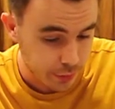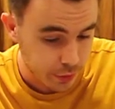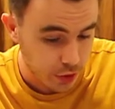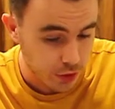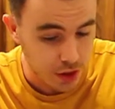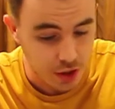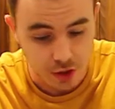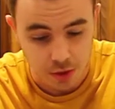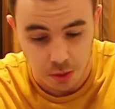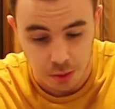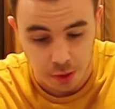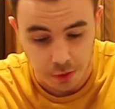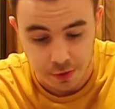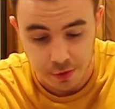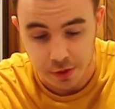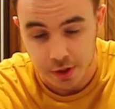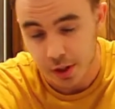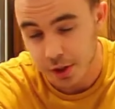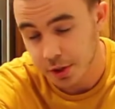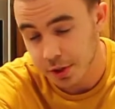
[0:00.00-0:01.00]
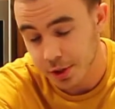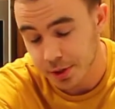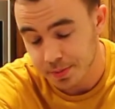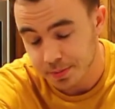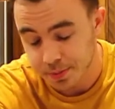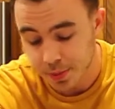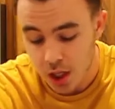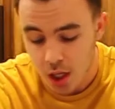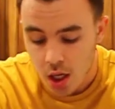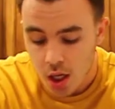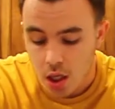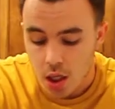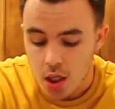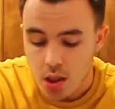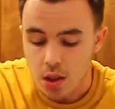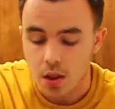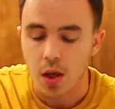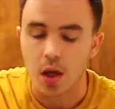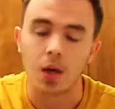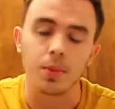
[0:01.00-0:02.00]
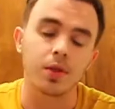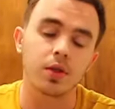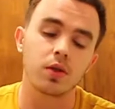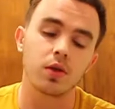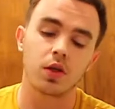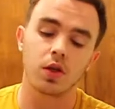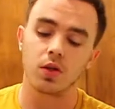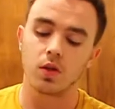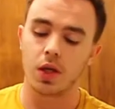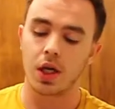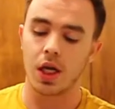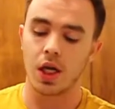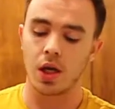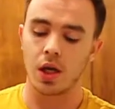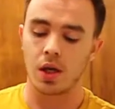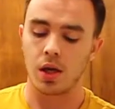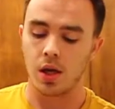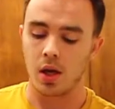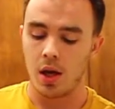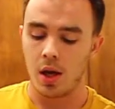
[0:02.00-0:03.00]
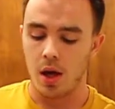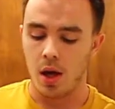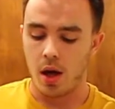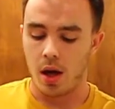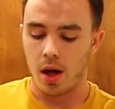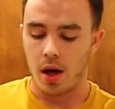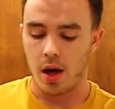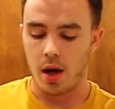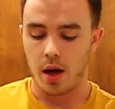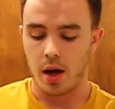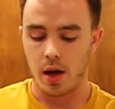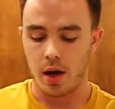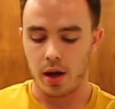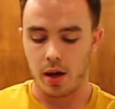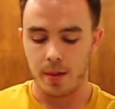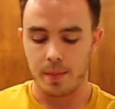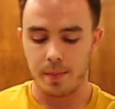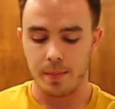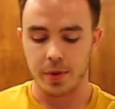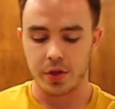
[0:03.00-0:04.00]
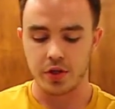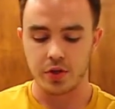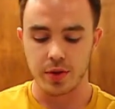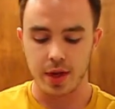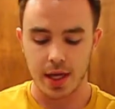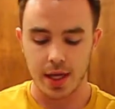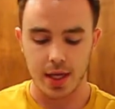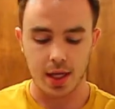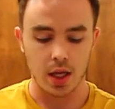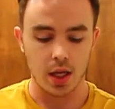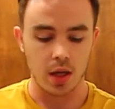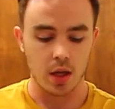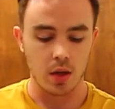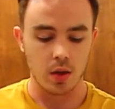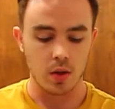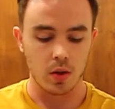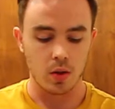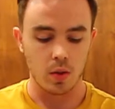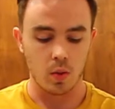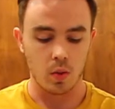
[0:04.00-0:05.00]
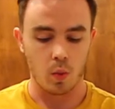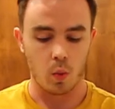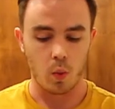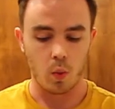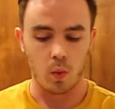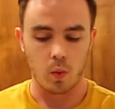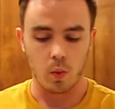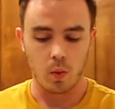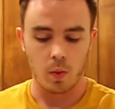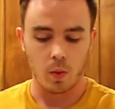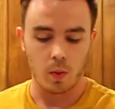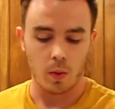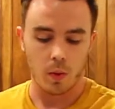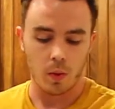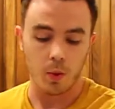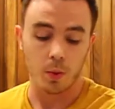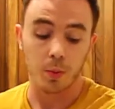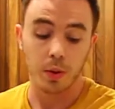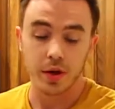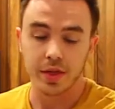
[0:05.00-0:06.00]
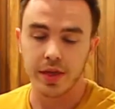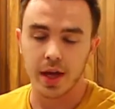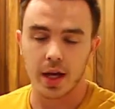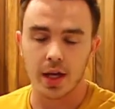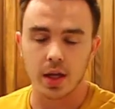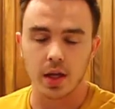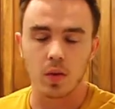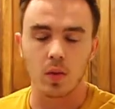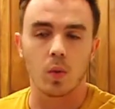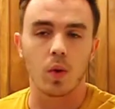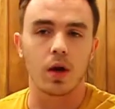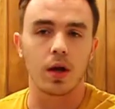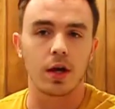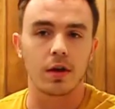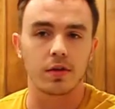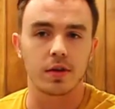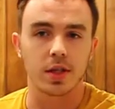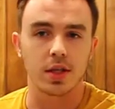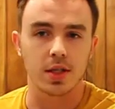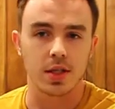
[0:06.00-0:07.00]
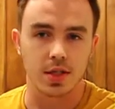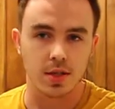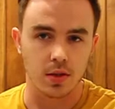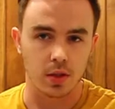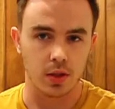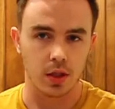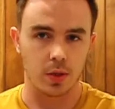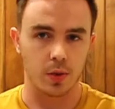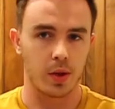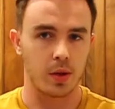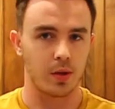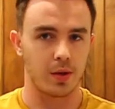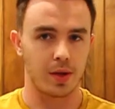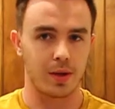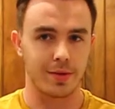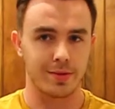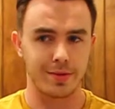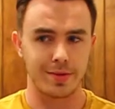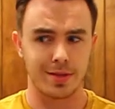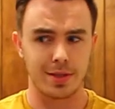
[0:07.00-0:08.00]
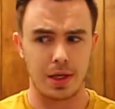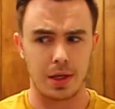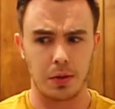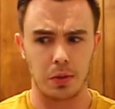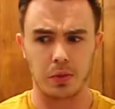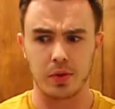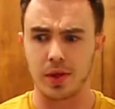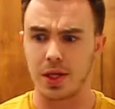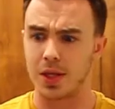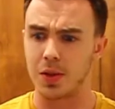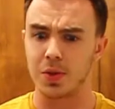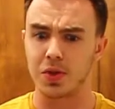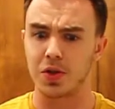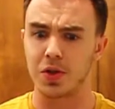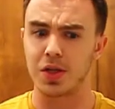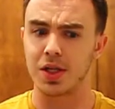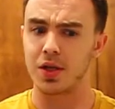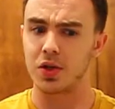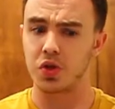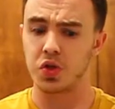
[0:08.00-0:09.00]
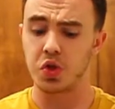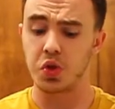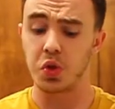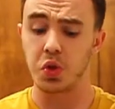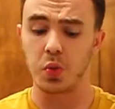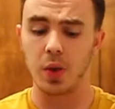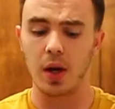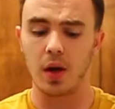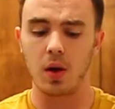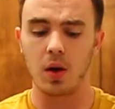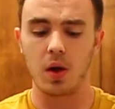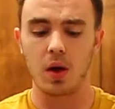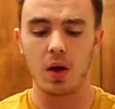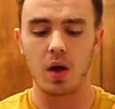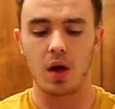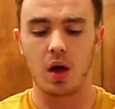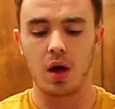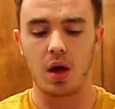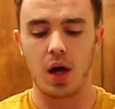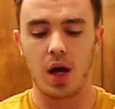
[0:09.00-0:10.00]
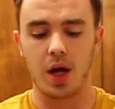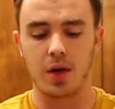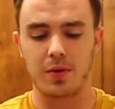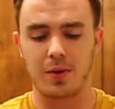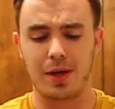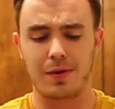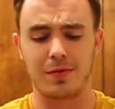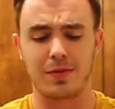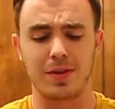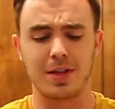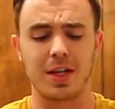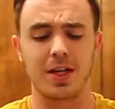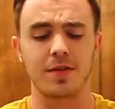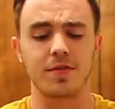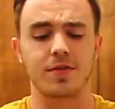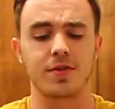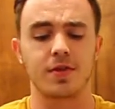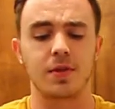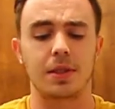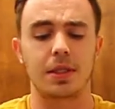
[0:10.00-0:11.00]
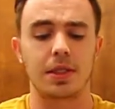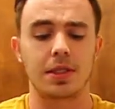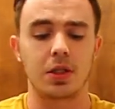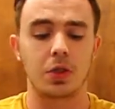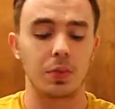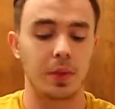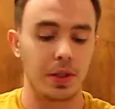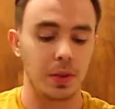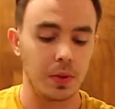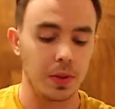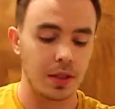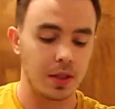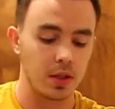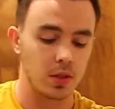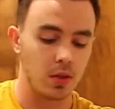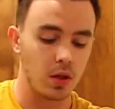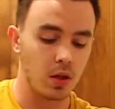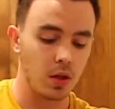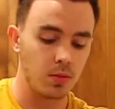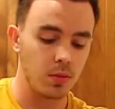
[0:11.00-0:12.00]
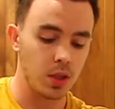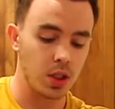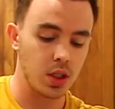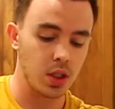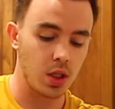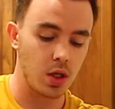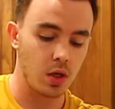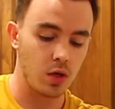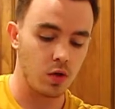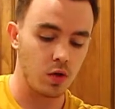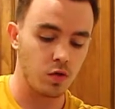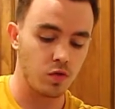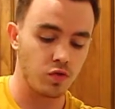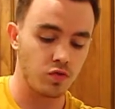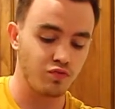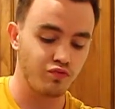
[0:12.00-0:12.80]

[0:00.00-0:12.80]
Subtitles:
Green's one of my favorite colors. So I'll be doing green, but do that in, or put that in while everything is still liquid, or else I don't think it would turn out too well. I don't have gloves, so let's hope I don't get this on myself.